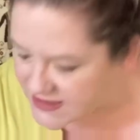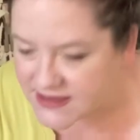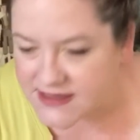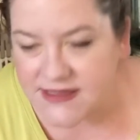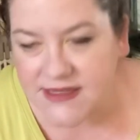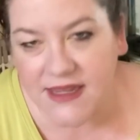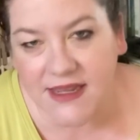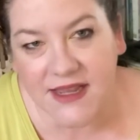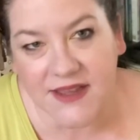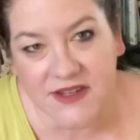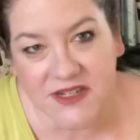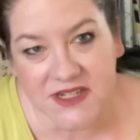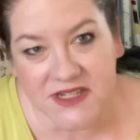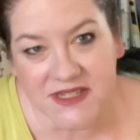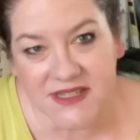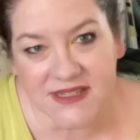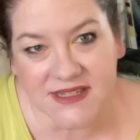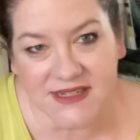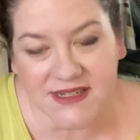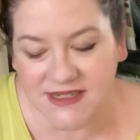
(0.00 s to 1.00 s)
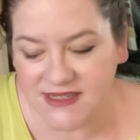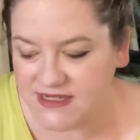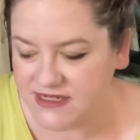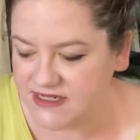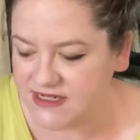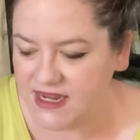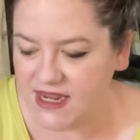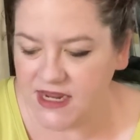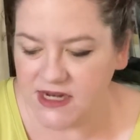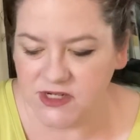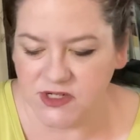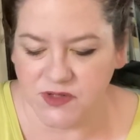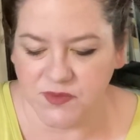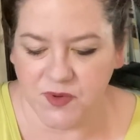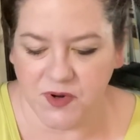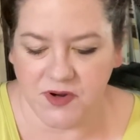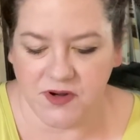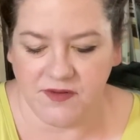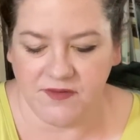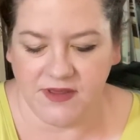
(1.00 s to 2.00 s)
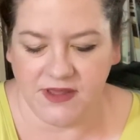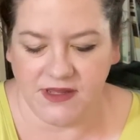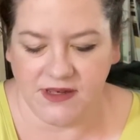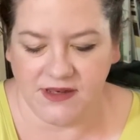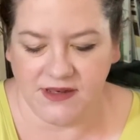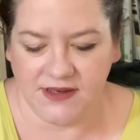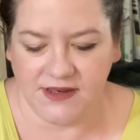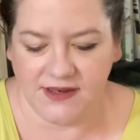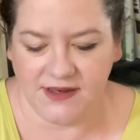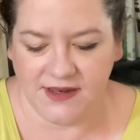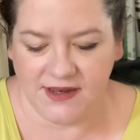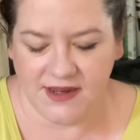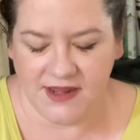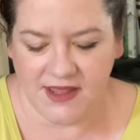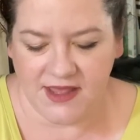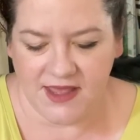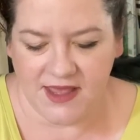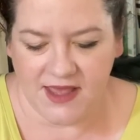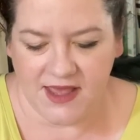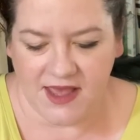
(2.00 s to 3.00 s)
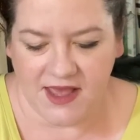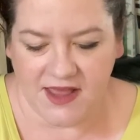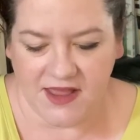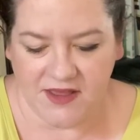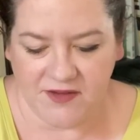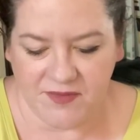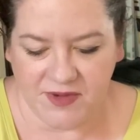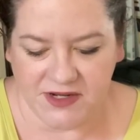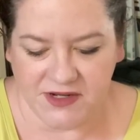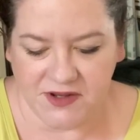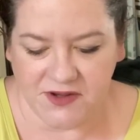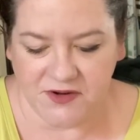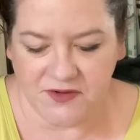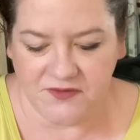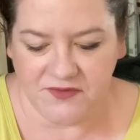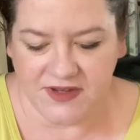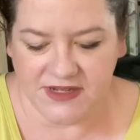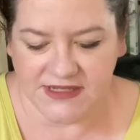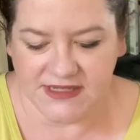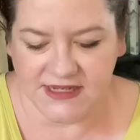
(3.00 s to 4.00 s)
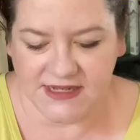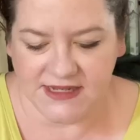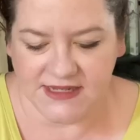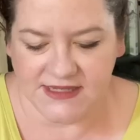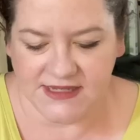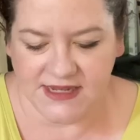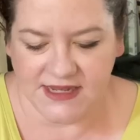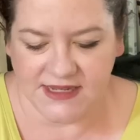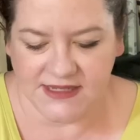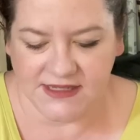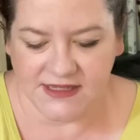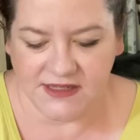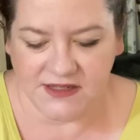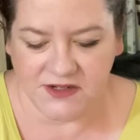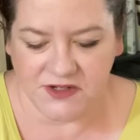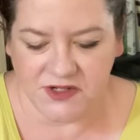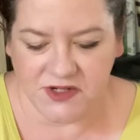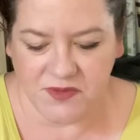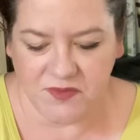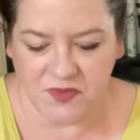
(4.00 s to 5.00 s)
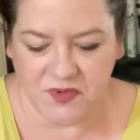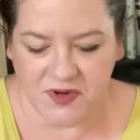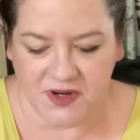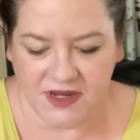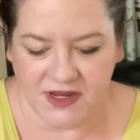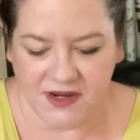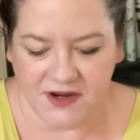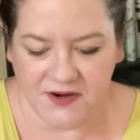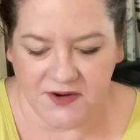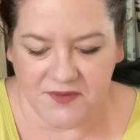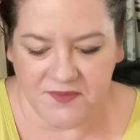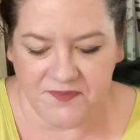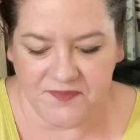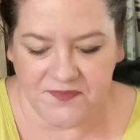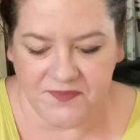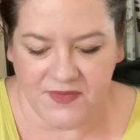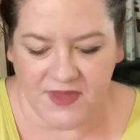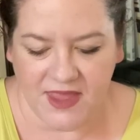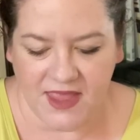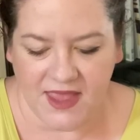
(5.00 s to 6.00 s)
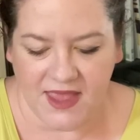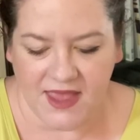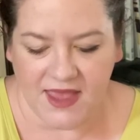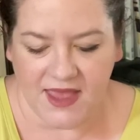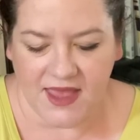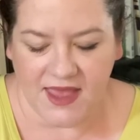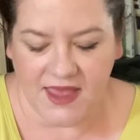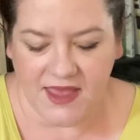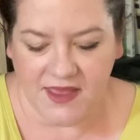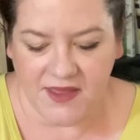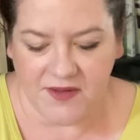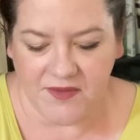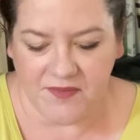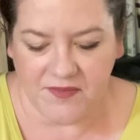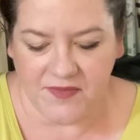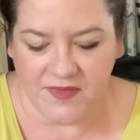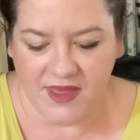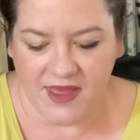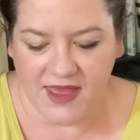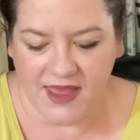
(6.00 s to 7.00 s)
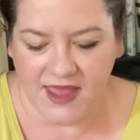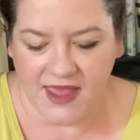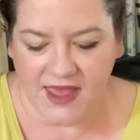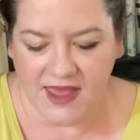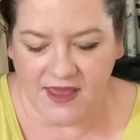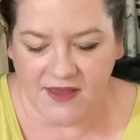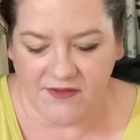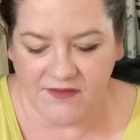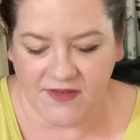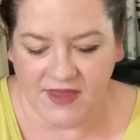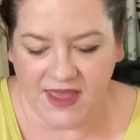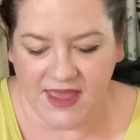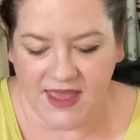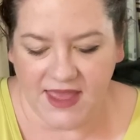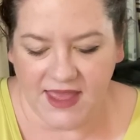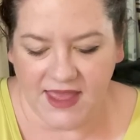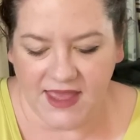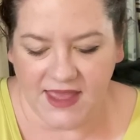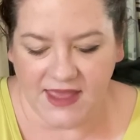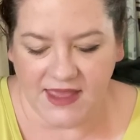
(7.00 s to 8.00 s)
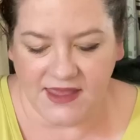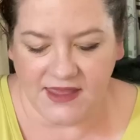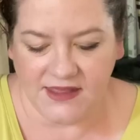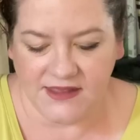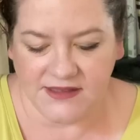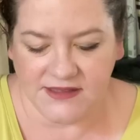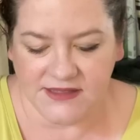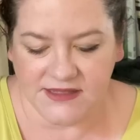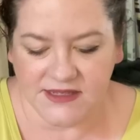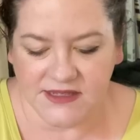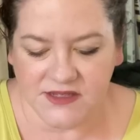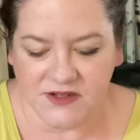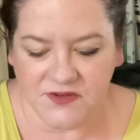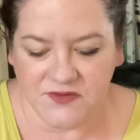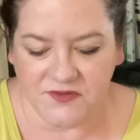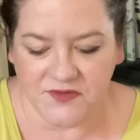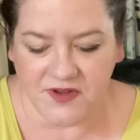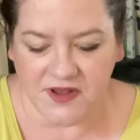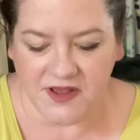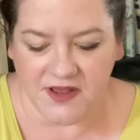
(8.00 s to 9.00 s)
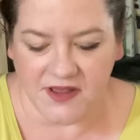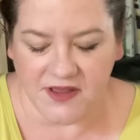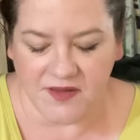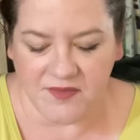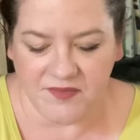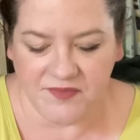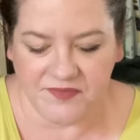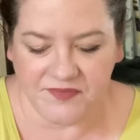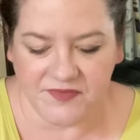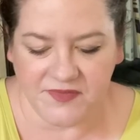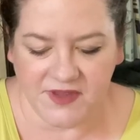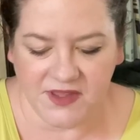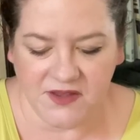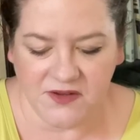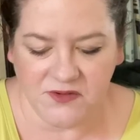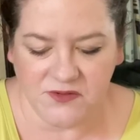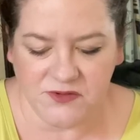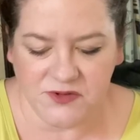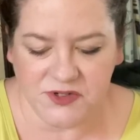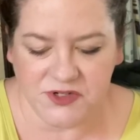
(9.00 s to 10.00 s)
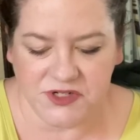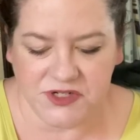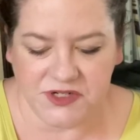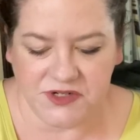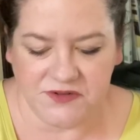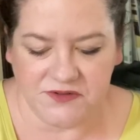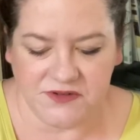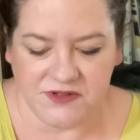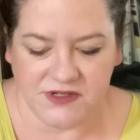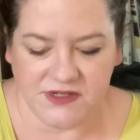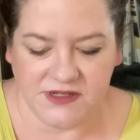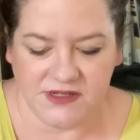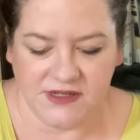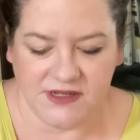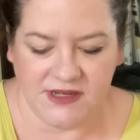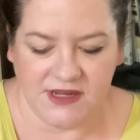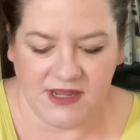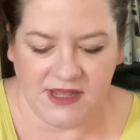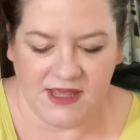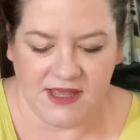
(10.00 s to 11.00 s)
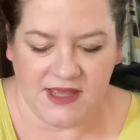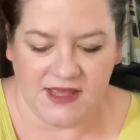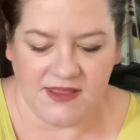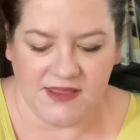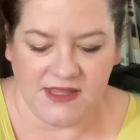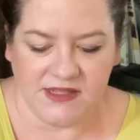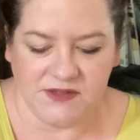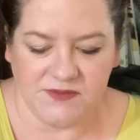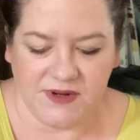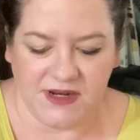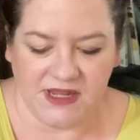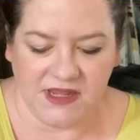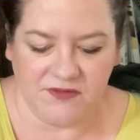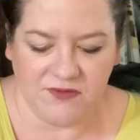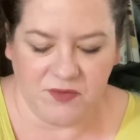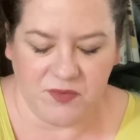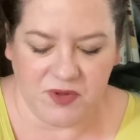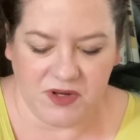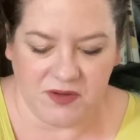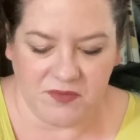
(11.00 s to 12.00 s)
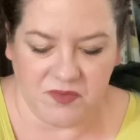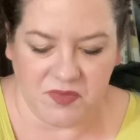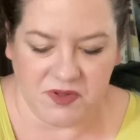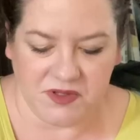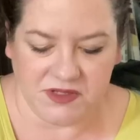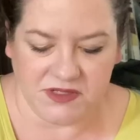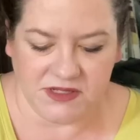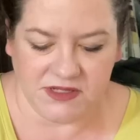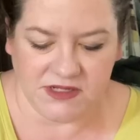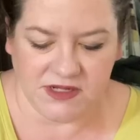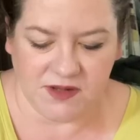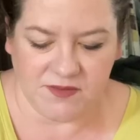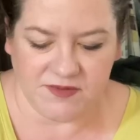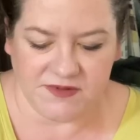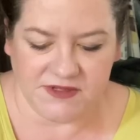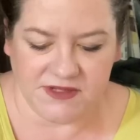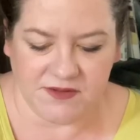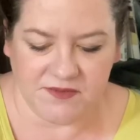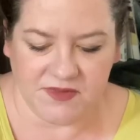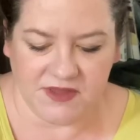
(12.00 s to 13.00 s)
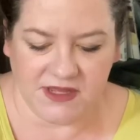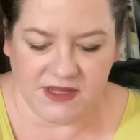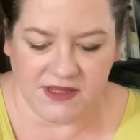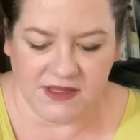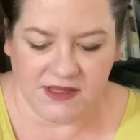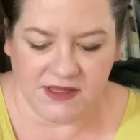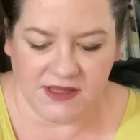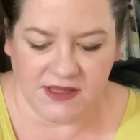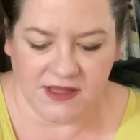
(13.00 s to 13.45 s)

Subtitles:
looks like I just detached part of it. I'll have my daughter fix it because it has a little jump ring here. I have a scissor fob. Oh shoot, that's what I get for putting books on top of something,